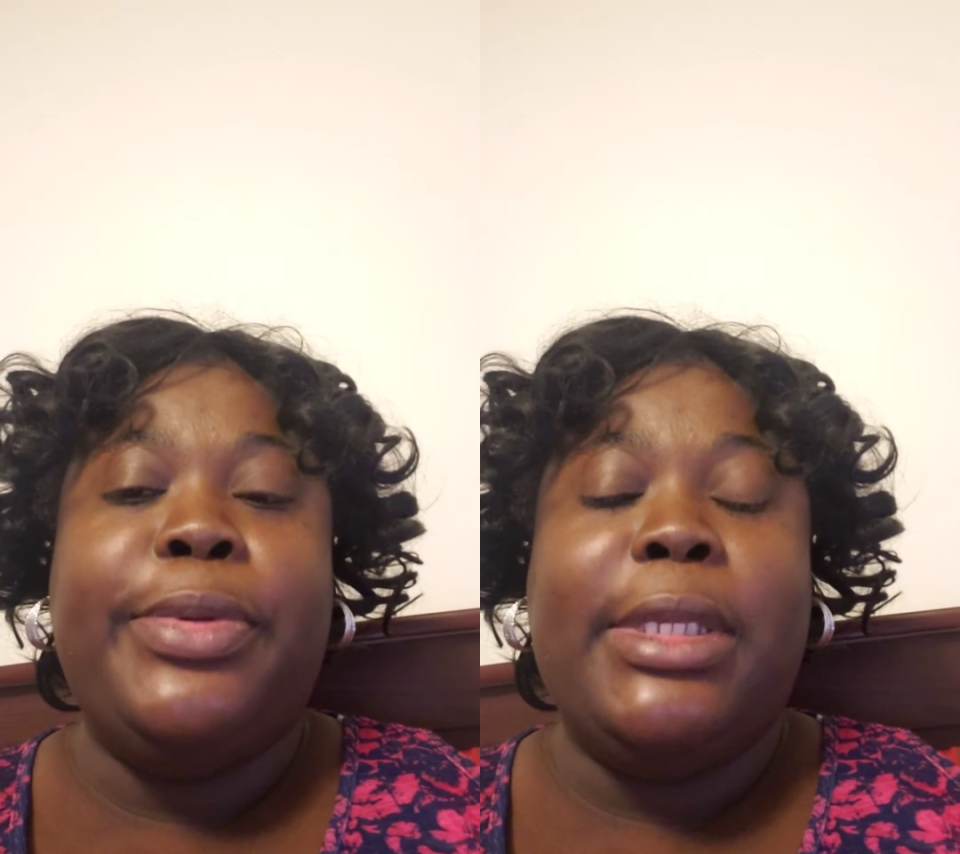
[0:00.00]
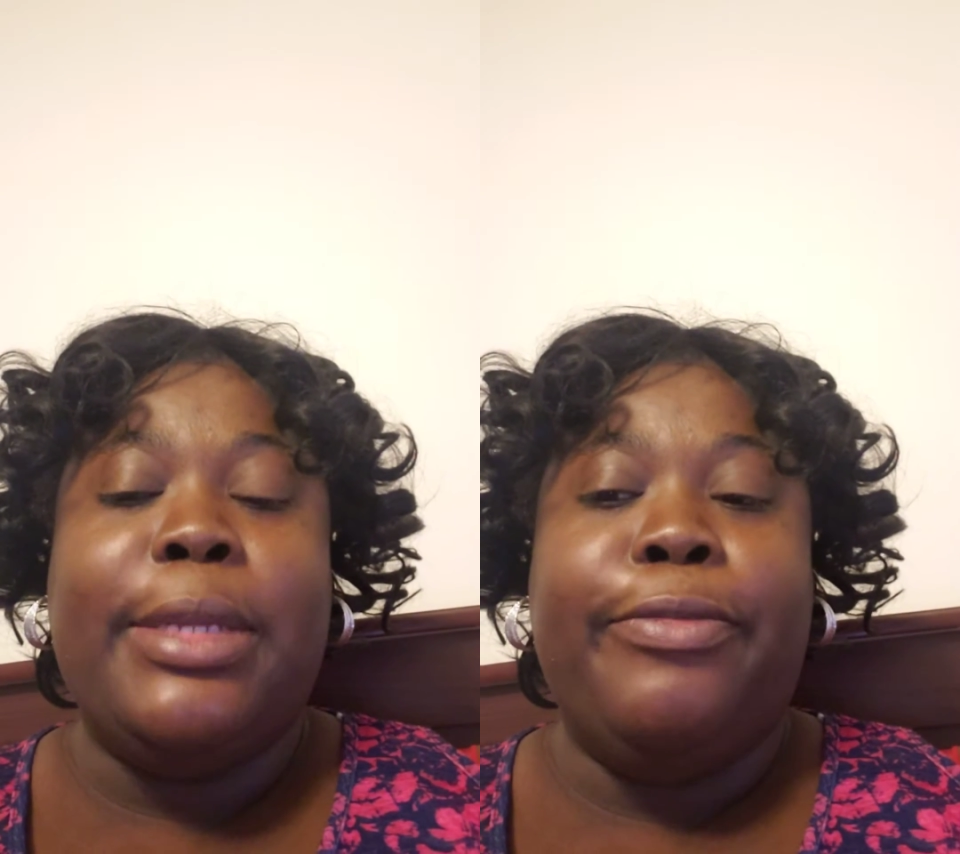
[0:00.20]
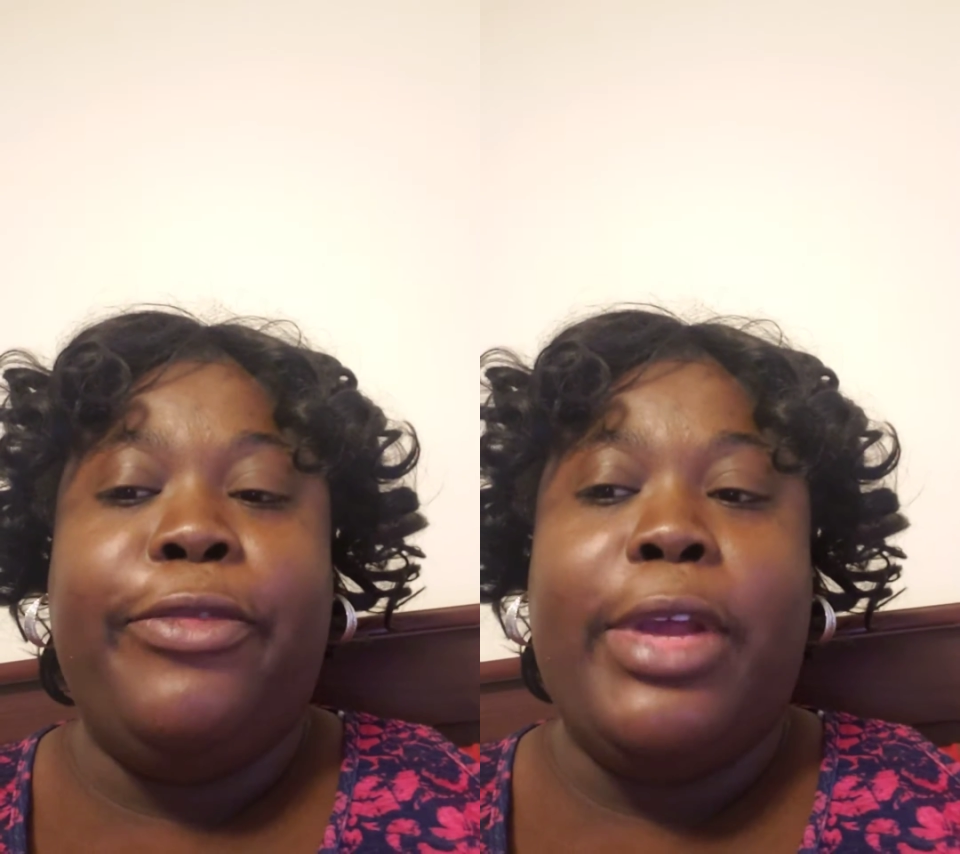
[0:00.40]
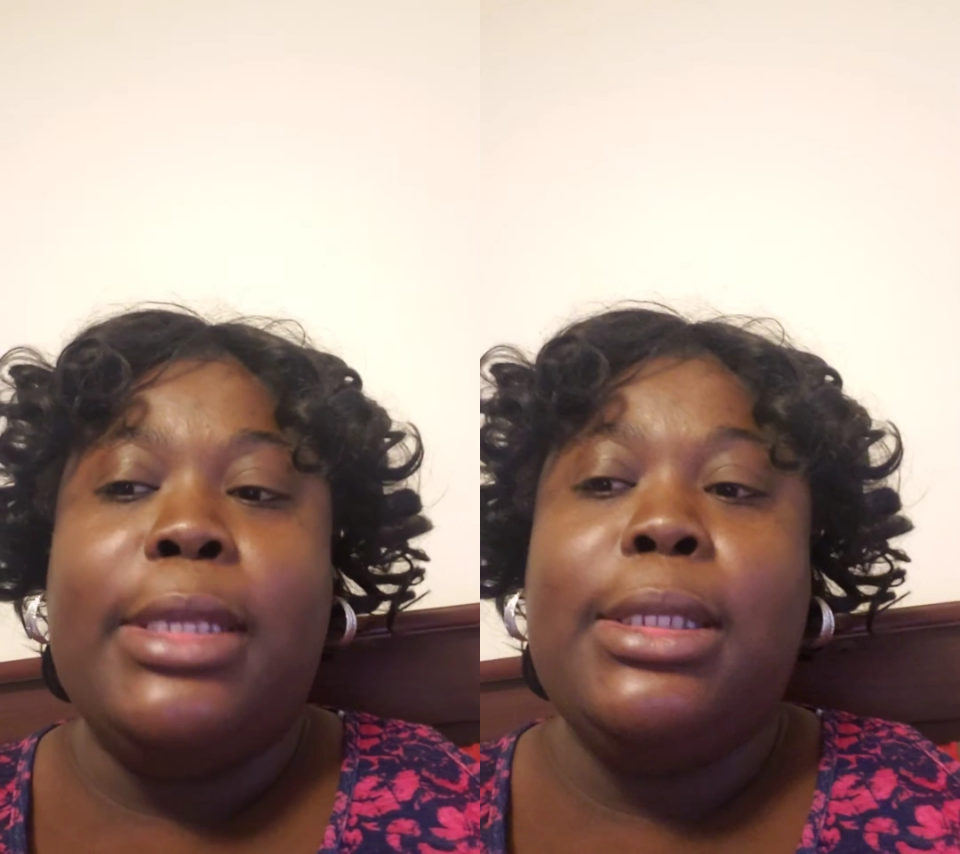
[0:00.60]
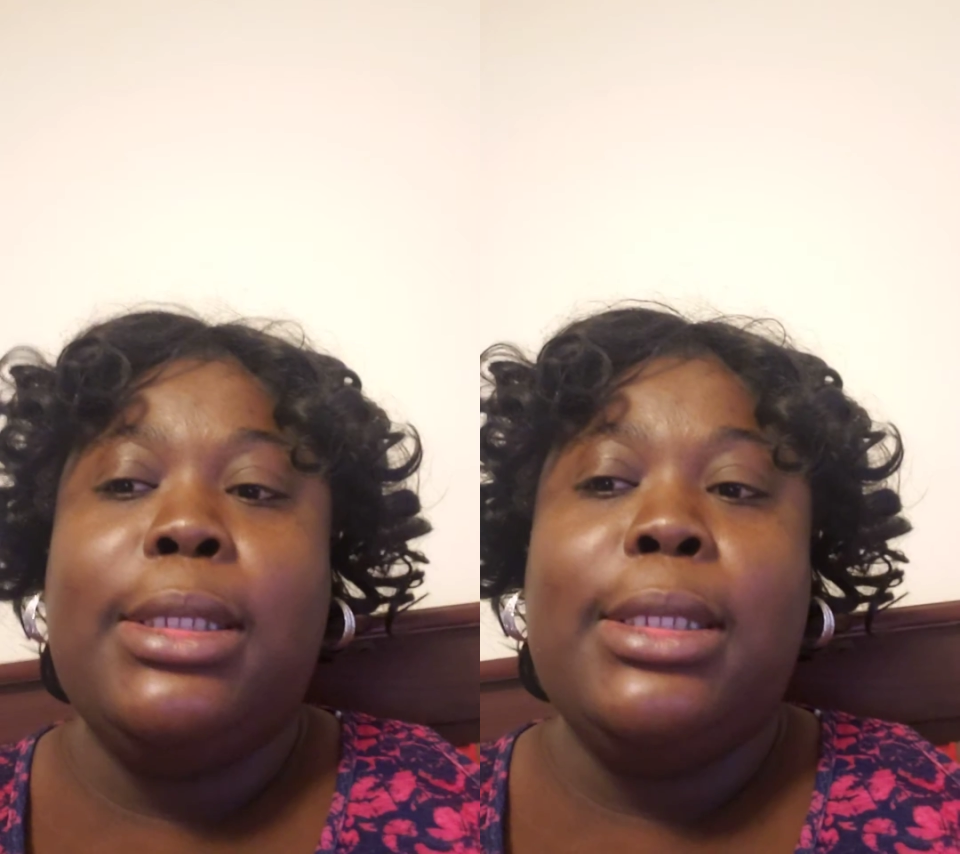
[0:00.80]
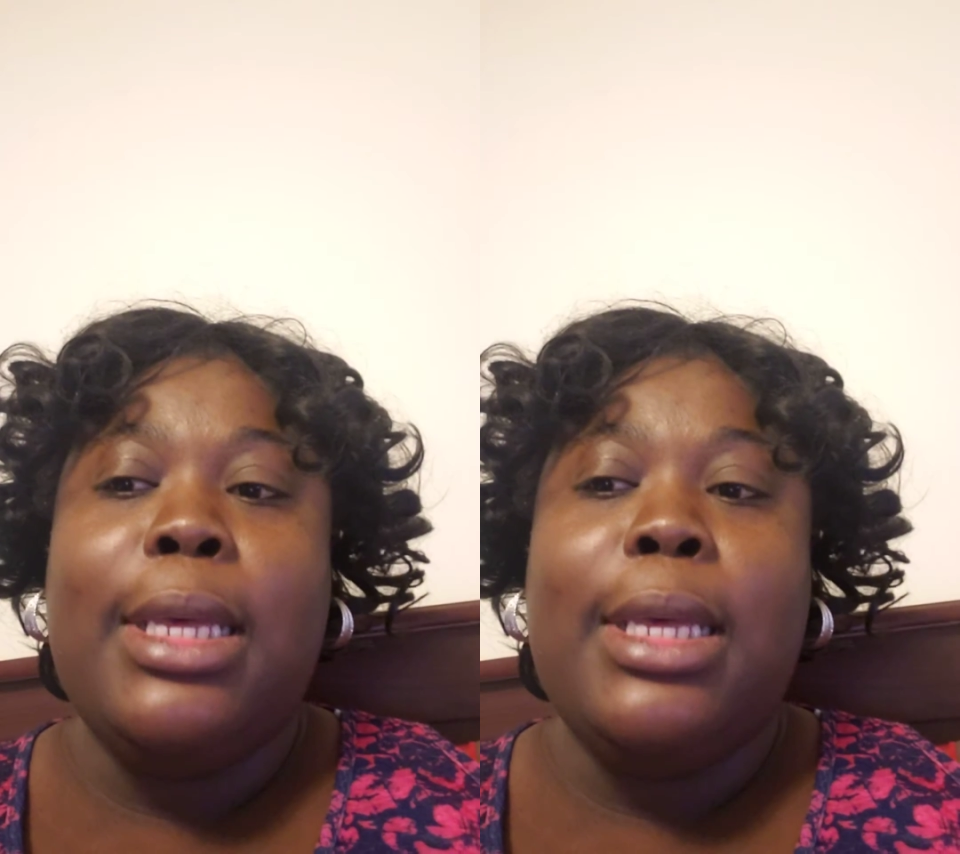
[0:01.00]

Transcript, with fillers: with some friends